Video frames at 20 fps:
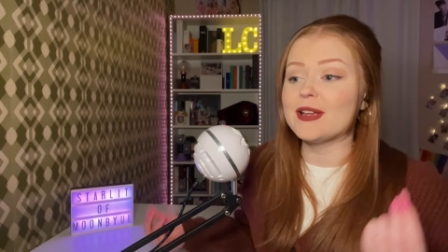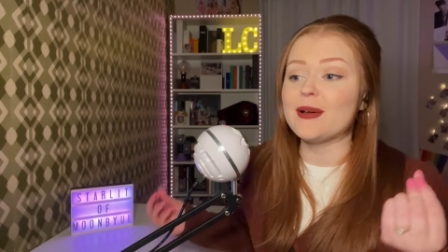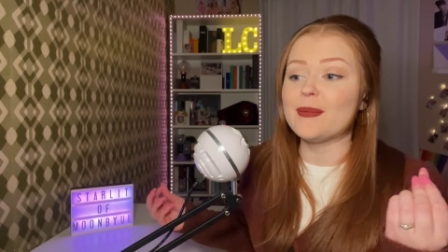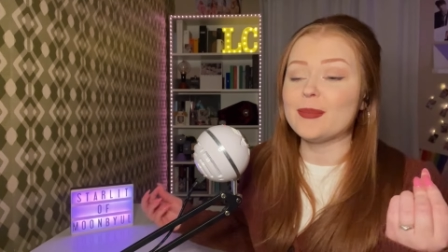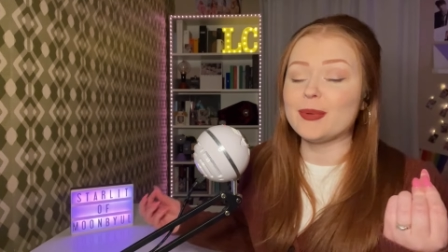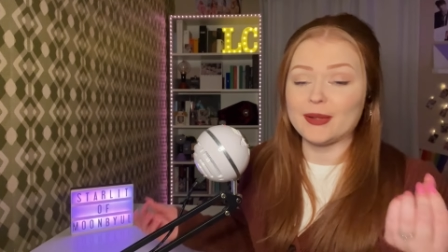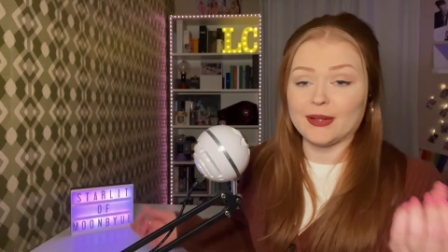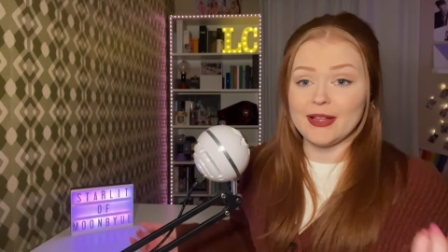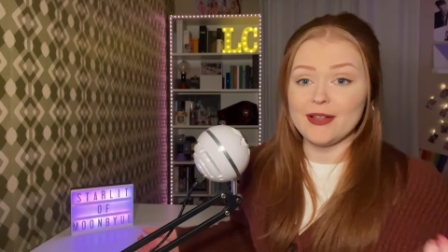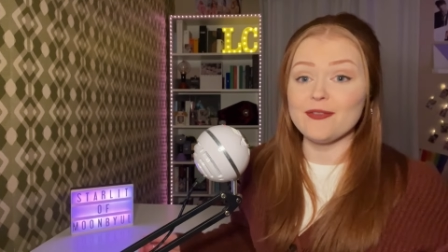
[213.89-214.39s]
a
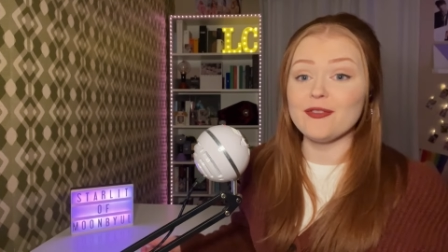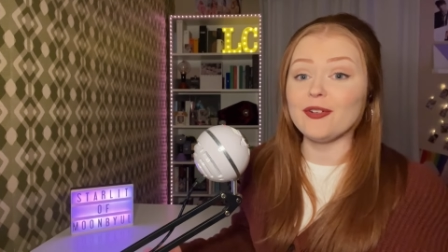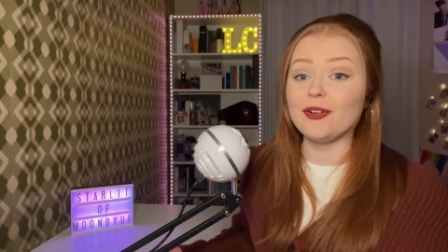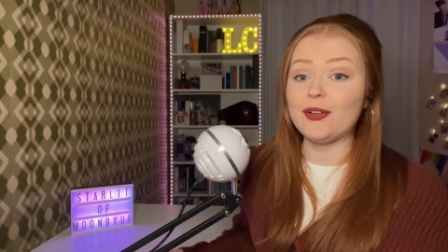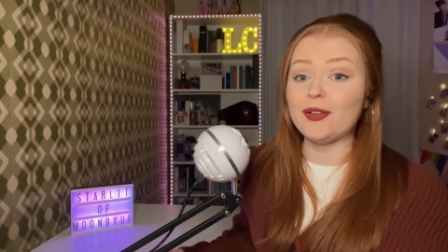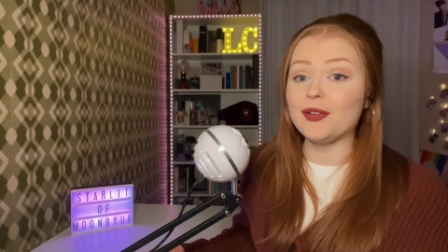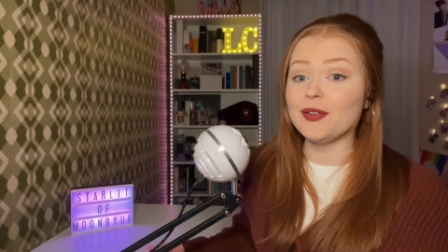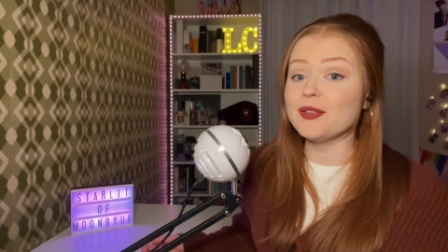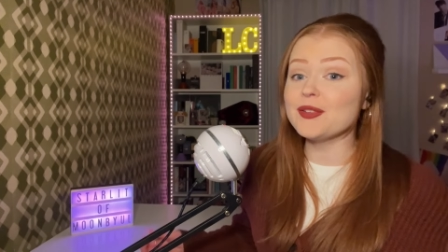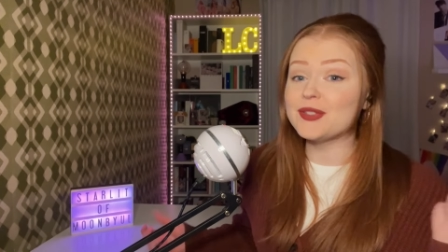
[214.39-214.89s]

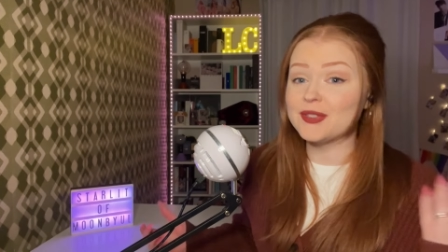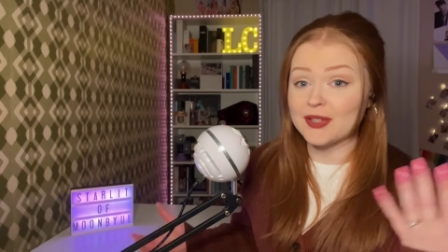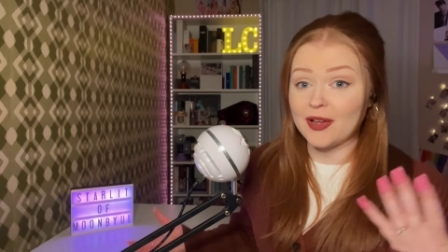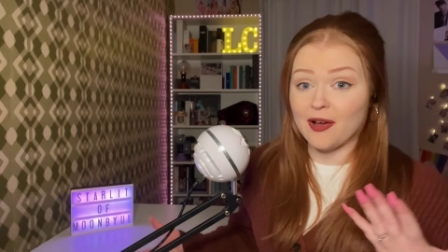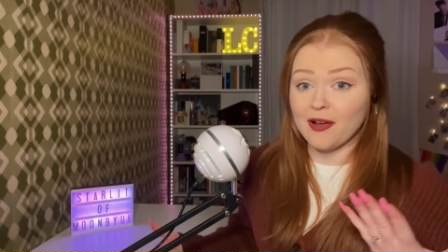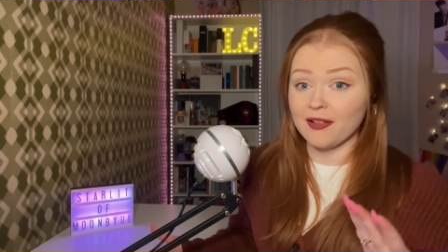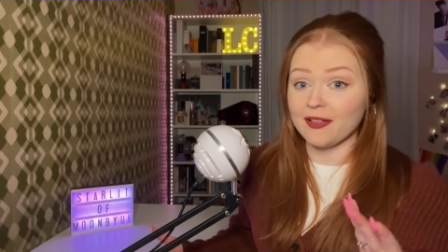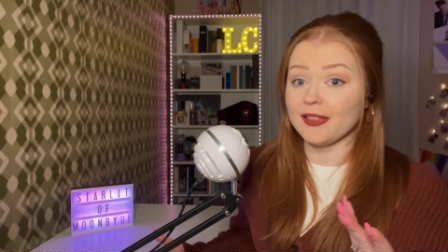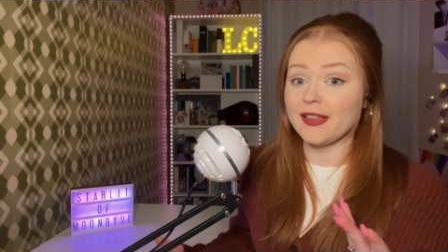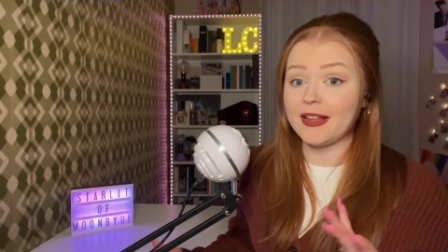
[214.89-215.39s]
playful
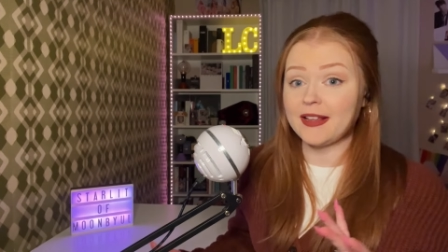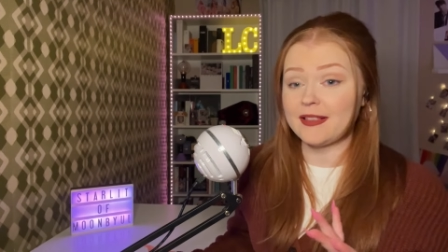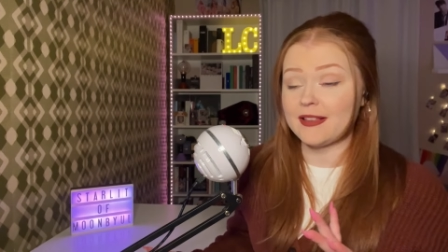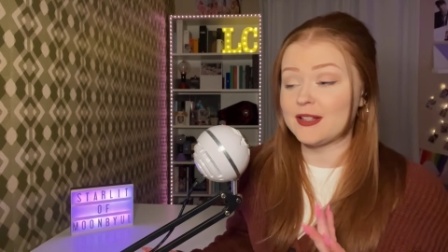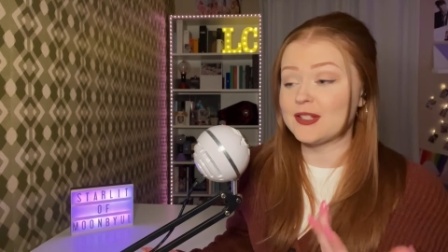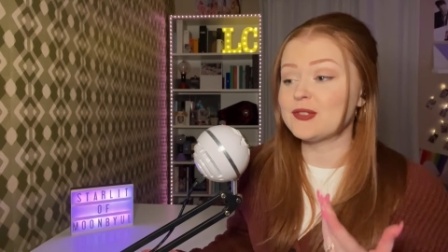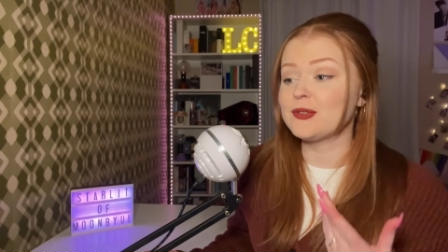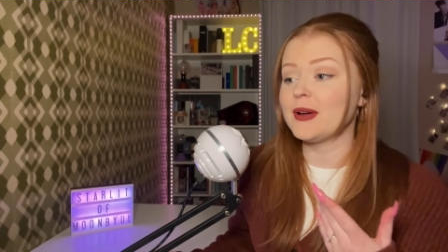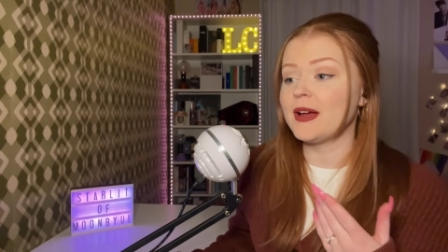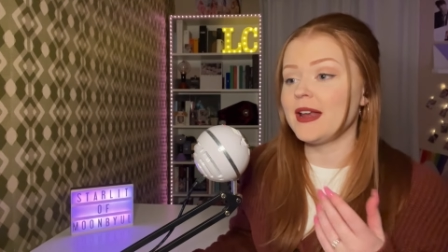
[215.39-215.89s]
song like
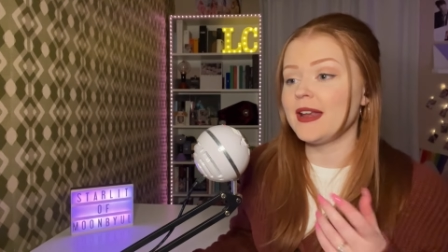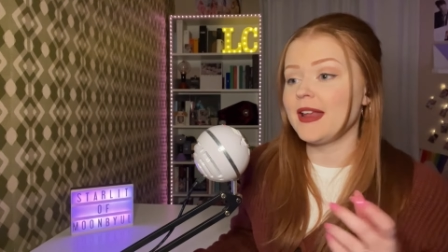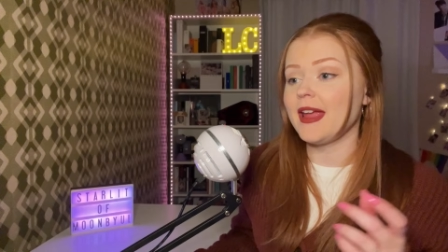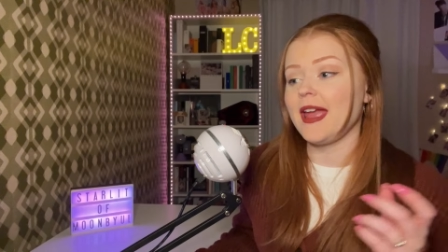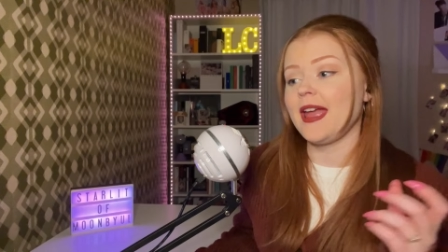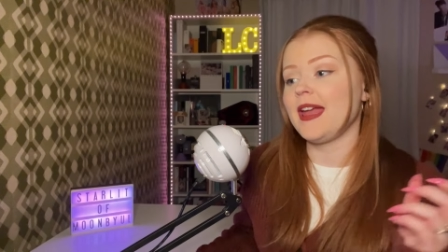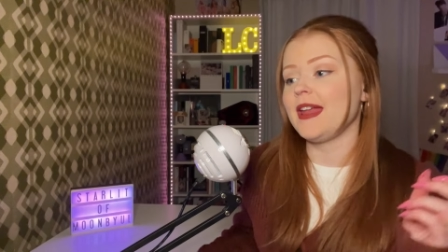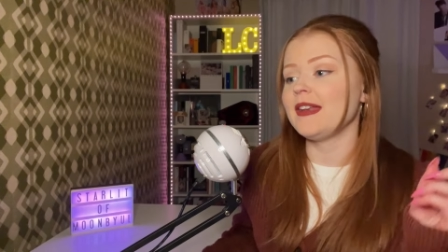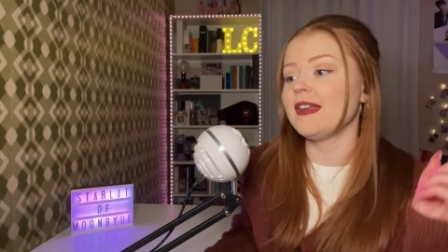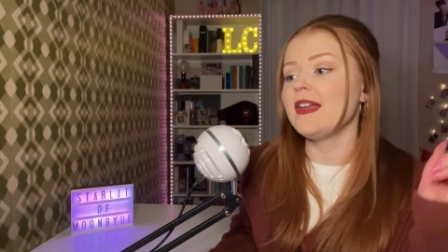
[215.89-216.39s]
this one.
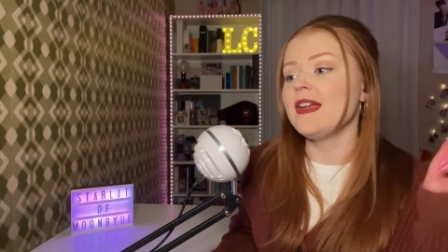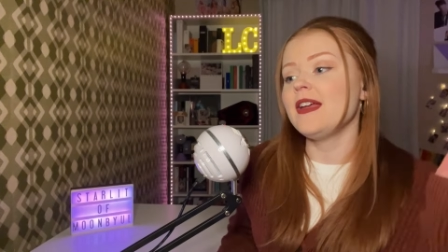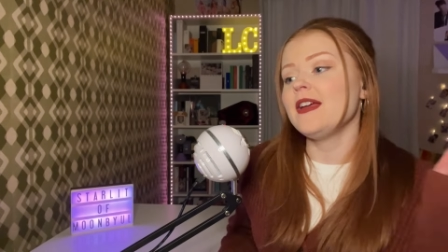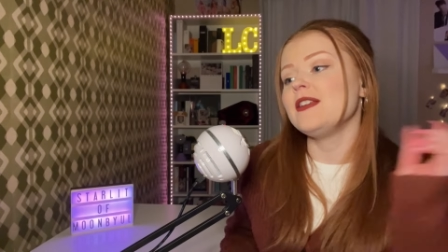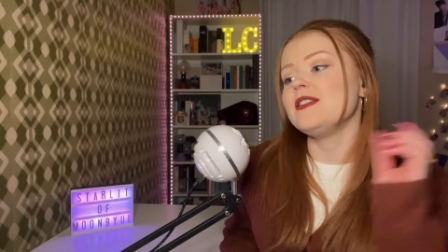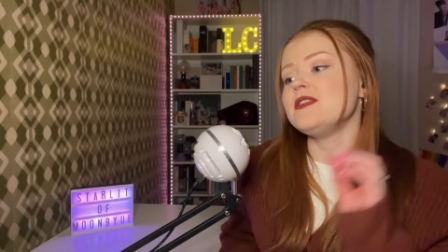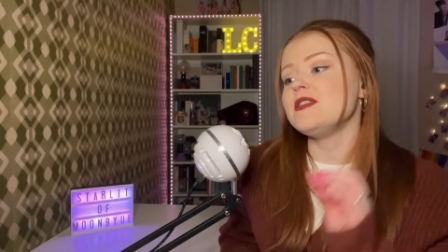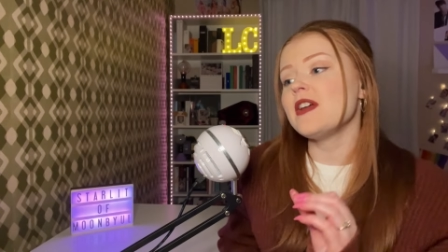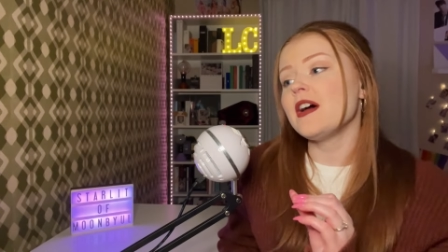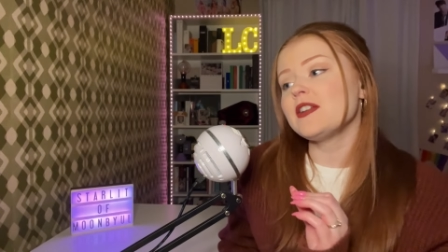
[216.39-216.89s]
And
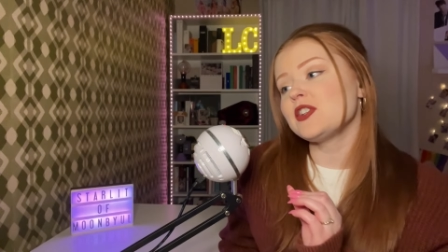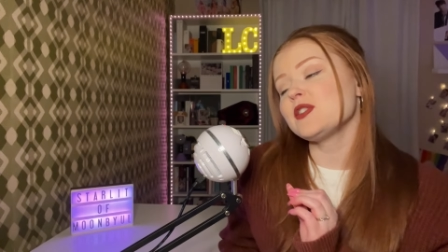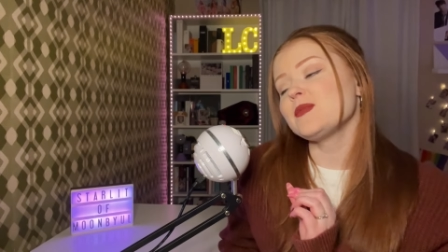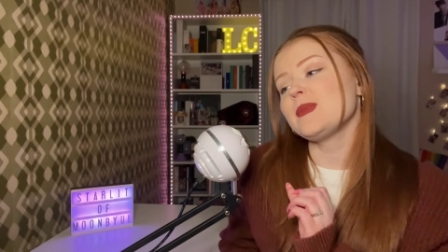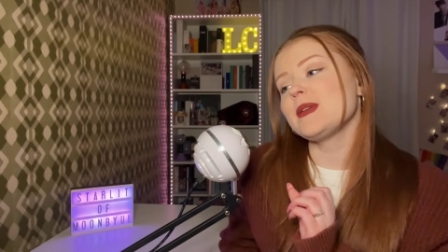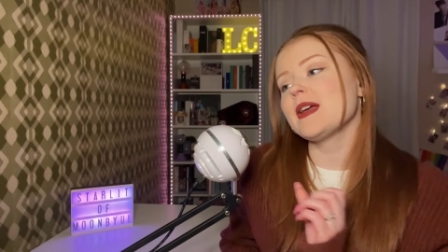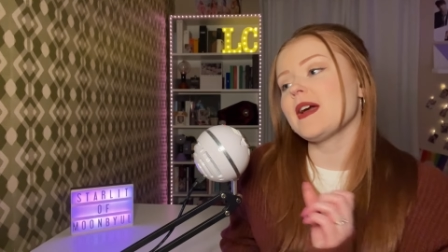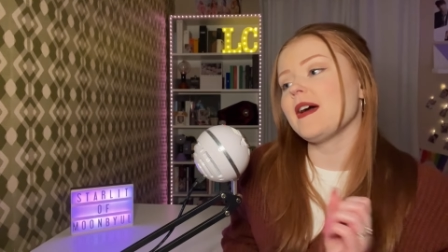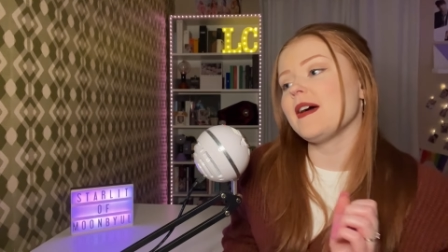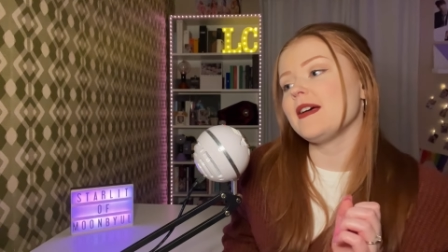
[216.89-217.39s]
not just
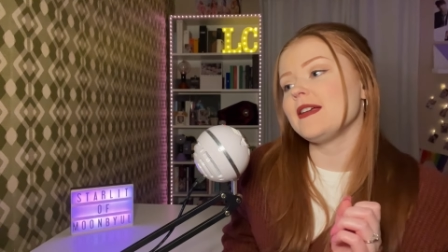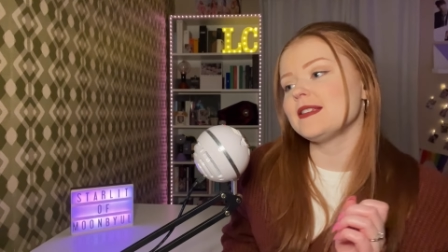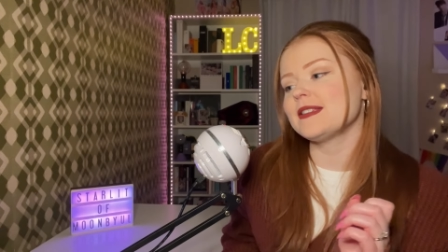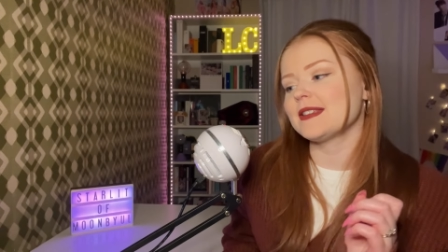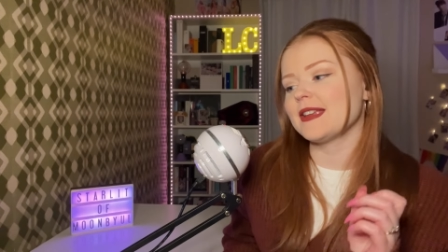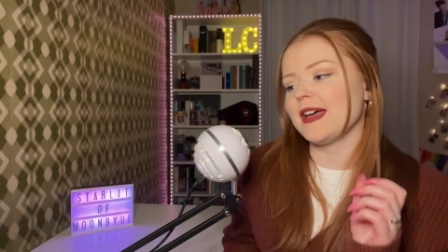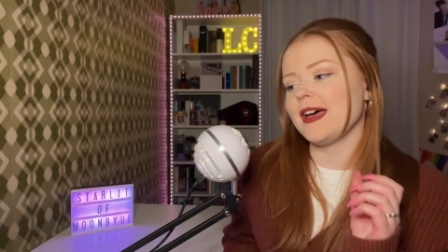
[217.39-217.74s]
because